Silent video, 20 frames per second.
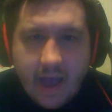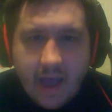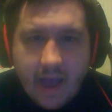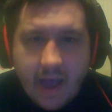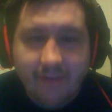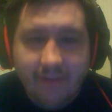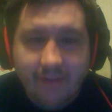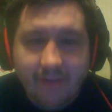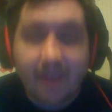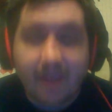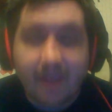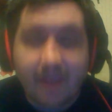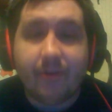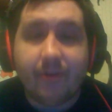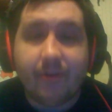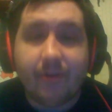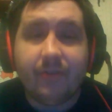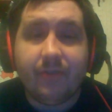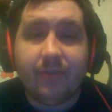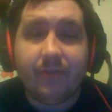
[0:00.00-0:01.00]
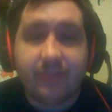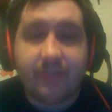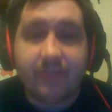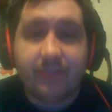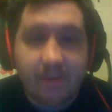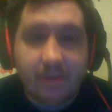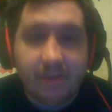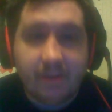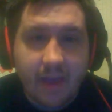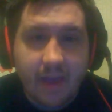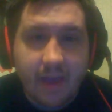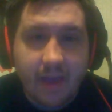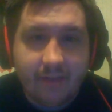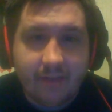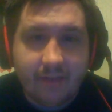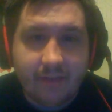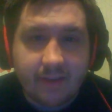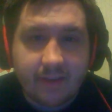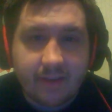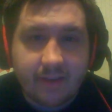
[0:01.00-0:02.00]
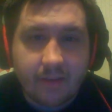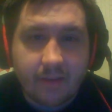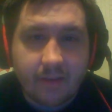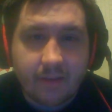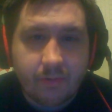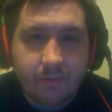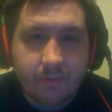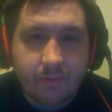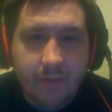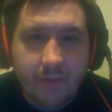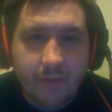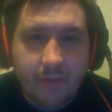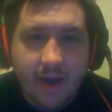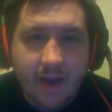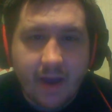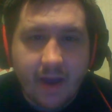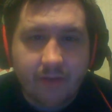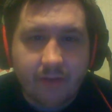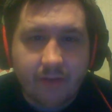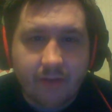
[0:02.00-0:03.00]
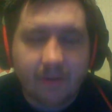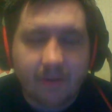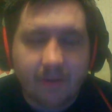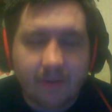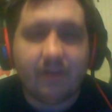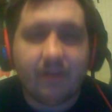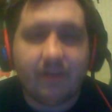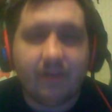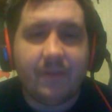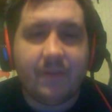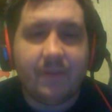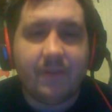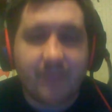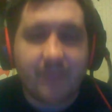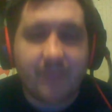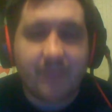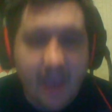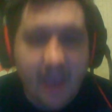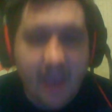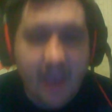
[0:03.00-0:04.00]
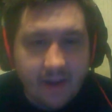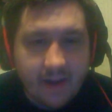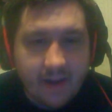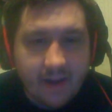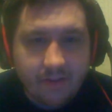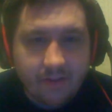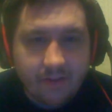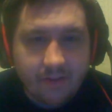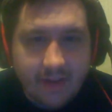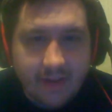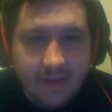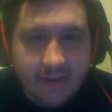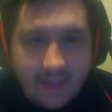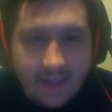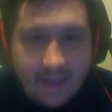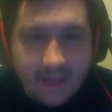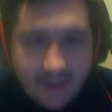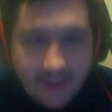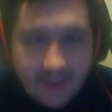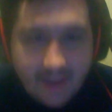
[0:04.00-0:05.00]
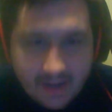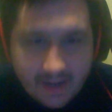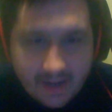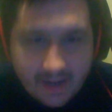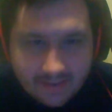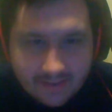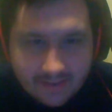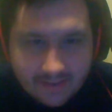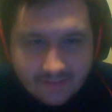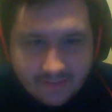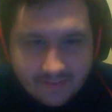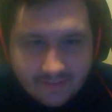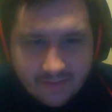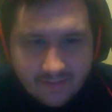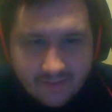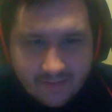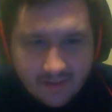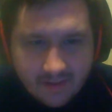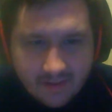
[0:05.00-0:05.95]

I have a library full of Steam games that's up to about 358, including that lady's.